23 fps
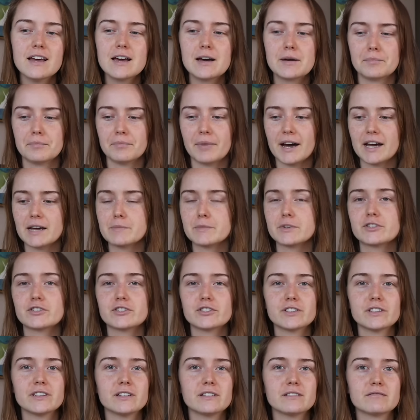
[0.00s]
by a
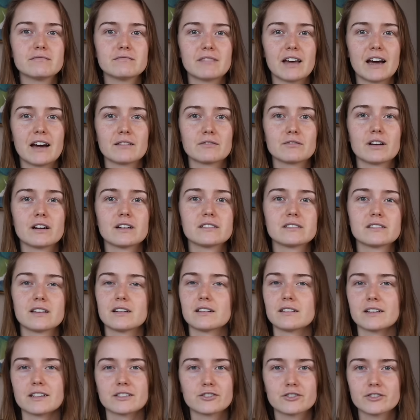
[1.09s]
machine that runs on
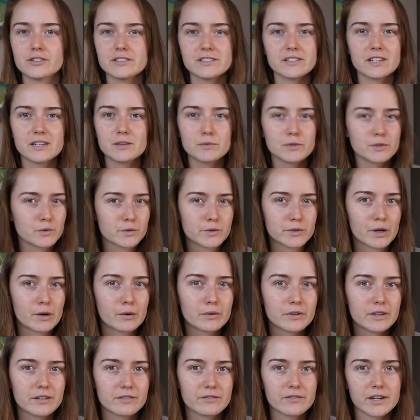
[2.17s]
electricity, which was
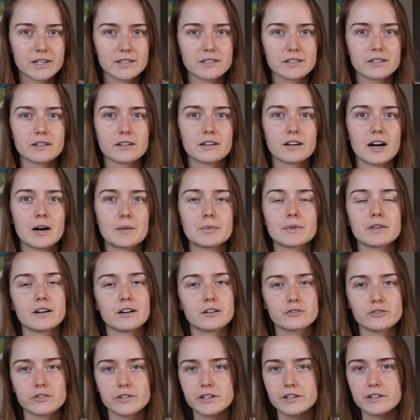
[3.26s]
only invented a couple
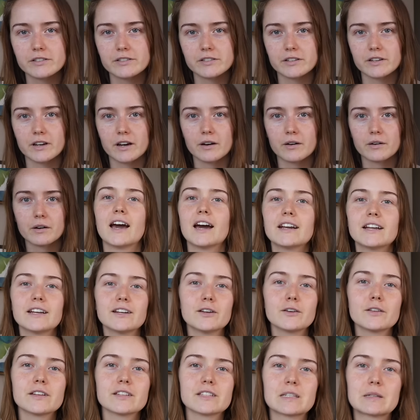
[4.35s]
hundred years ago. And I
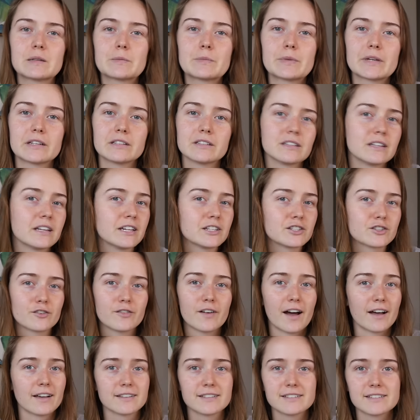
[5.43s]
know that's an appeal to nature
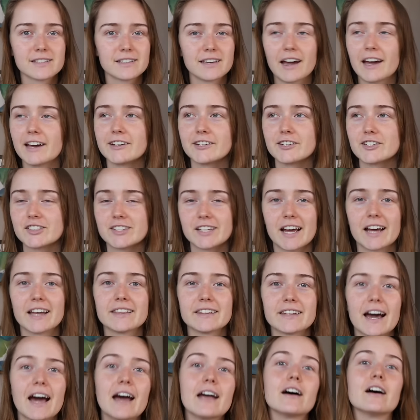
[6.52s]
fallacy. I understand
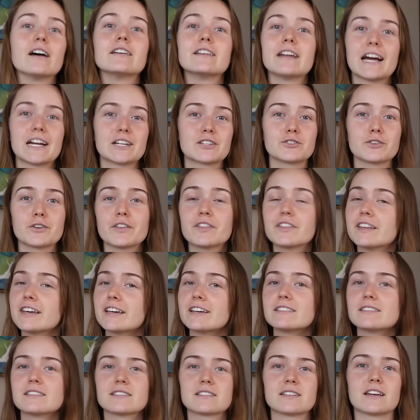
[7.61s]
that unnatural
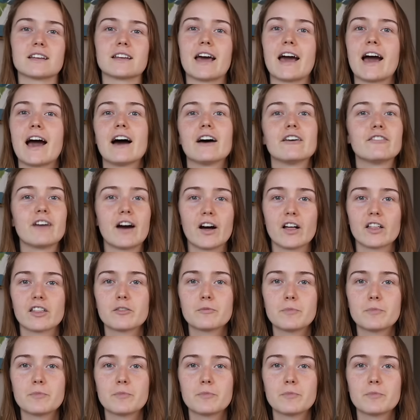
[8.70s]
things can have health